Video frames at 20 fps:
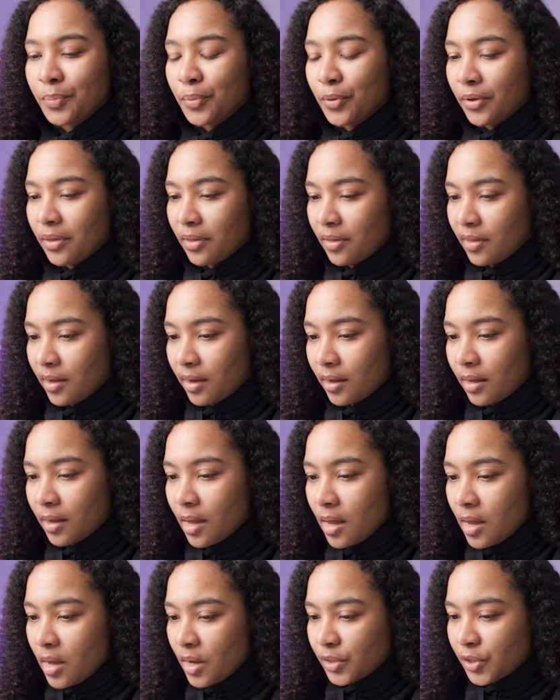important thing.
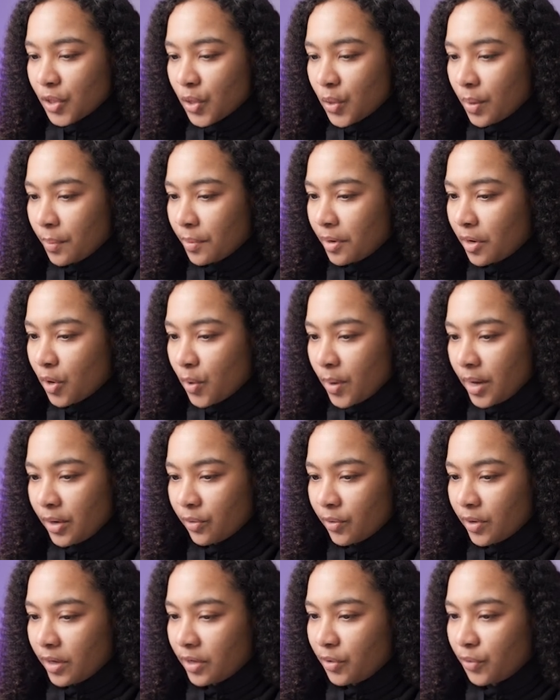So I'm gonna go ahead
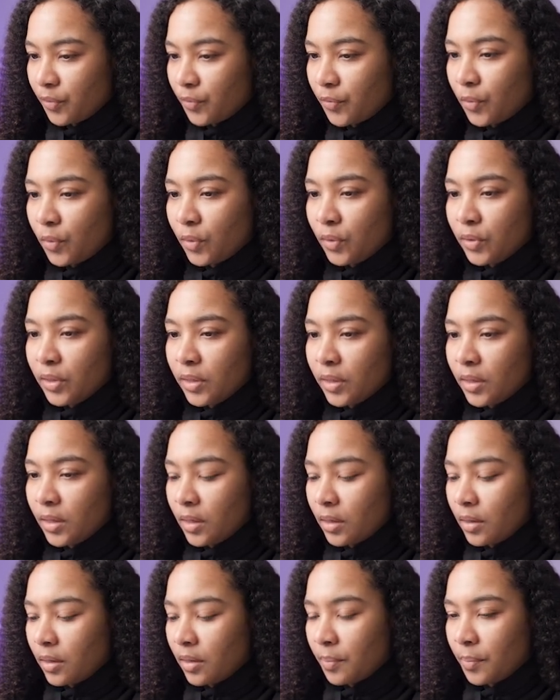and create a new
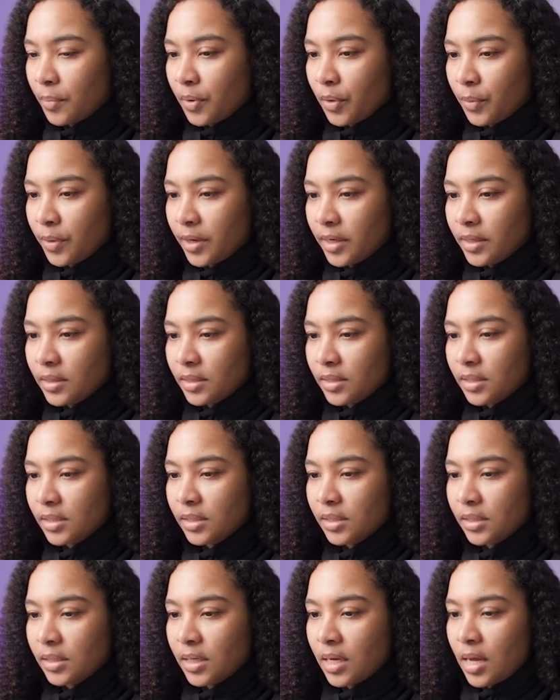folder,
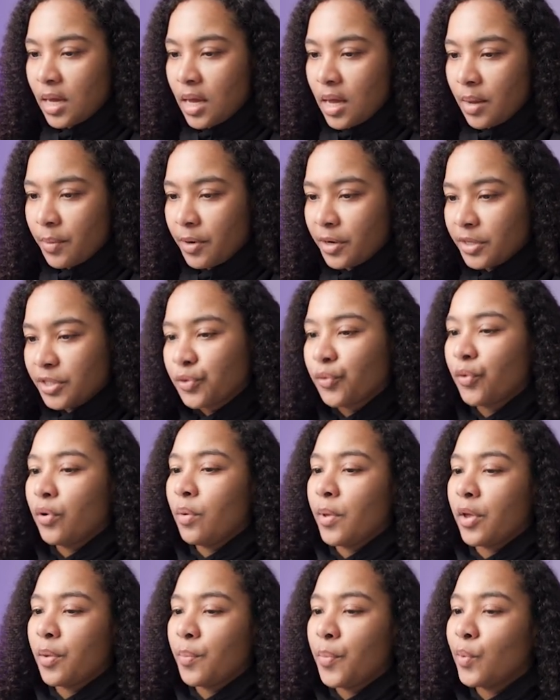components. I'm going to store all
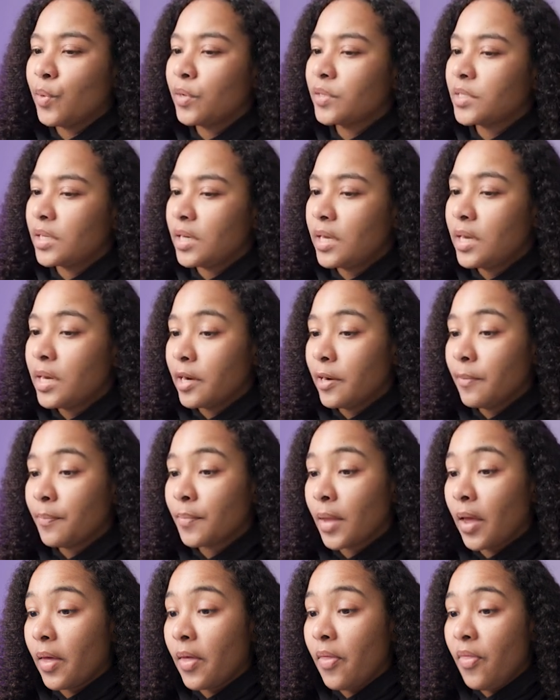my components in here,
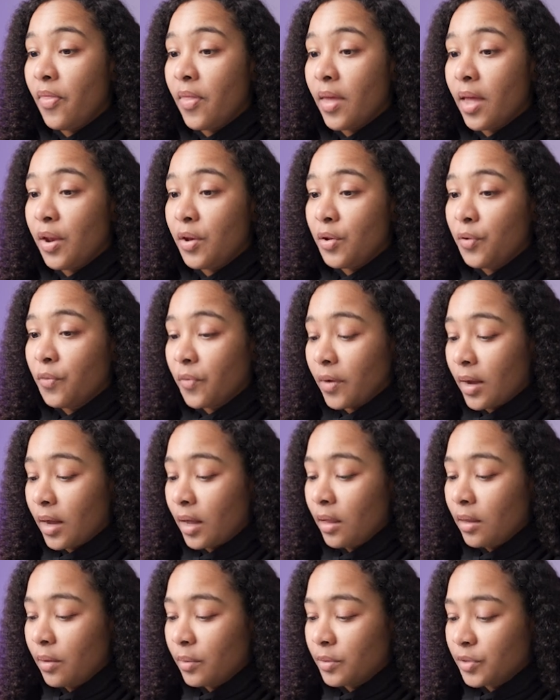and then new
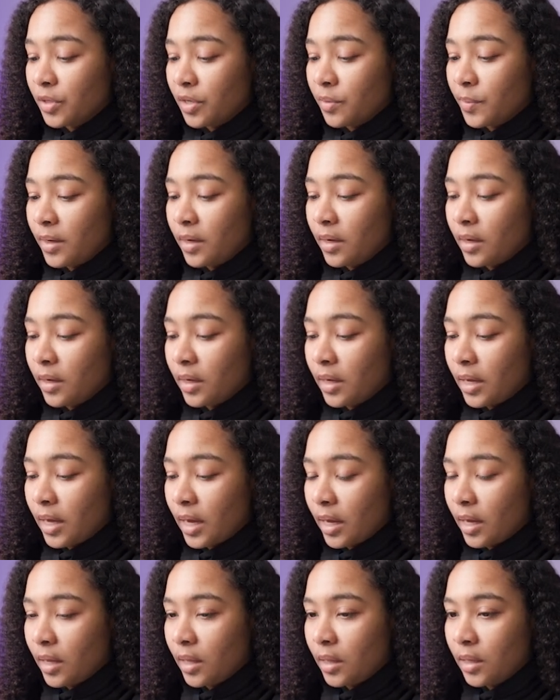file is going to be
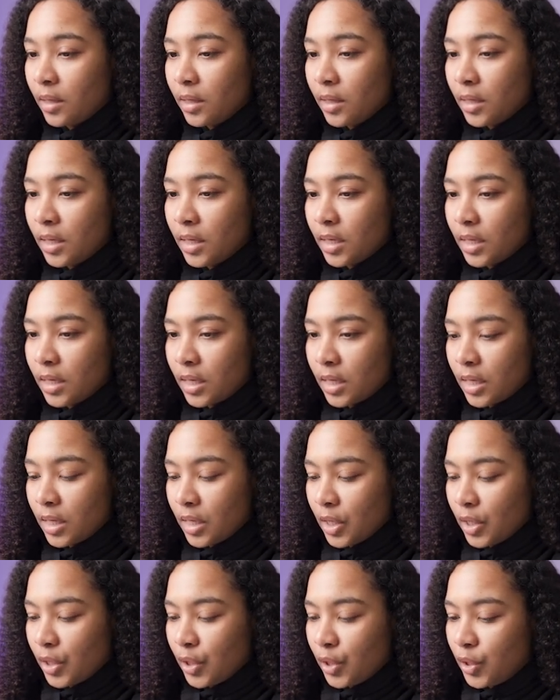
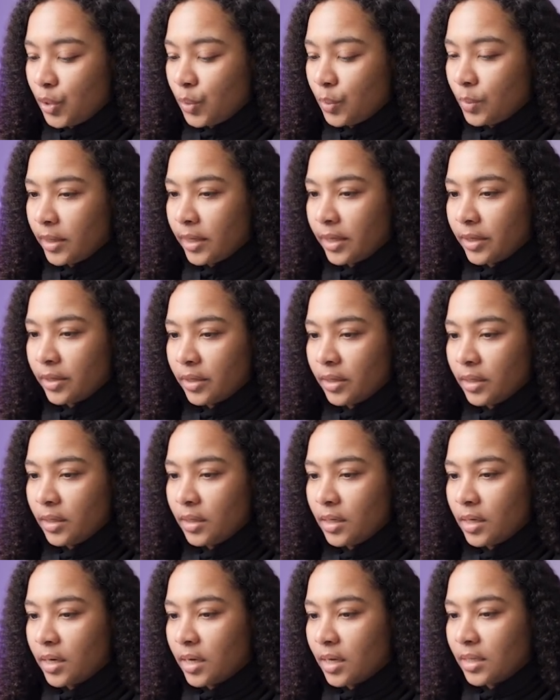
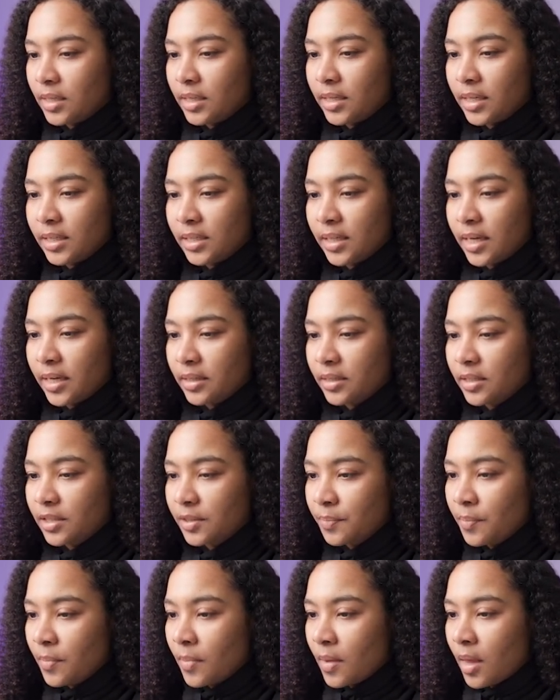calculator.tsx.